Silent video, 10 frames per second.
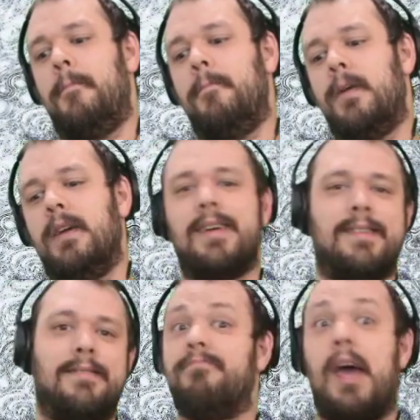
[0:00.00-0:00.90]
he
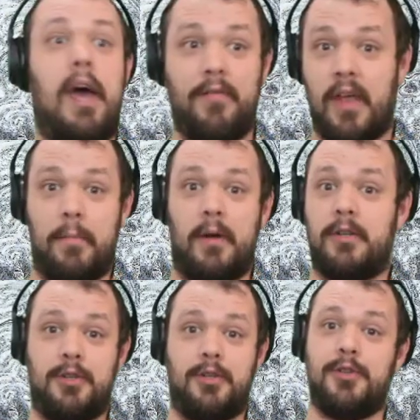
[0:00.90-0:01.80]
doesn't have that
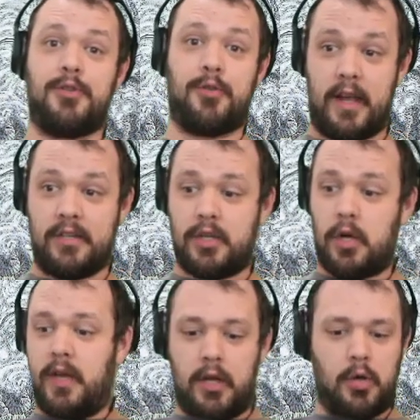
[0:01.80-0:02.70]
much to drink, so
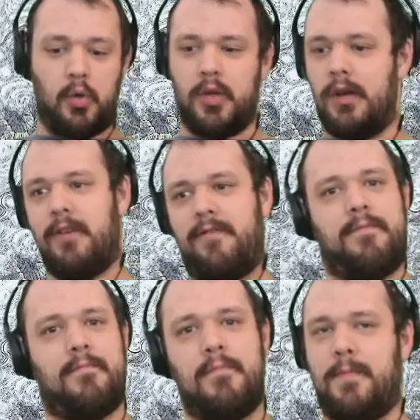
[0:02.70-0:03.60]
he can only give
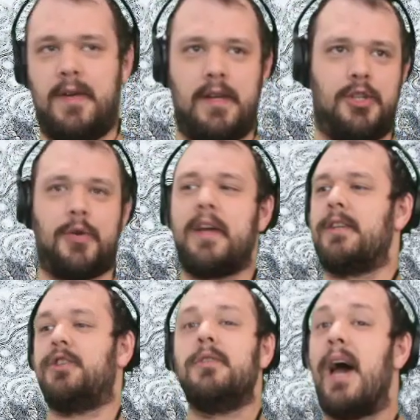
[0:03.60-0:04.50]
maybe drinks
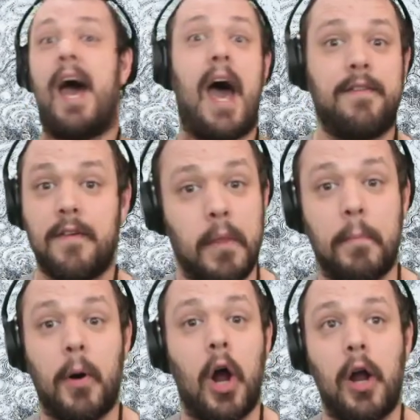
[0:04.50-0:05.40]
to half of the
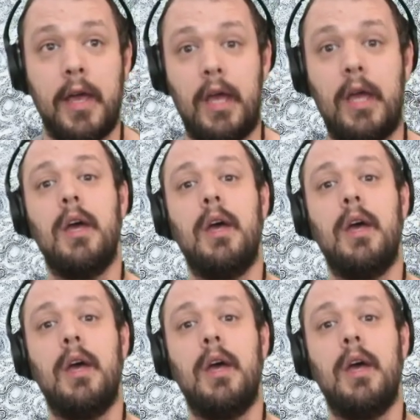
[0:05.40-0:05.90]
party,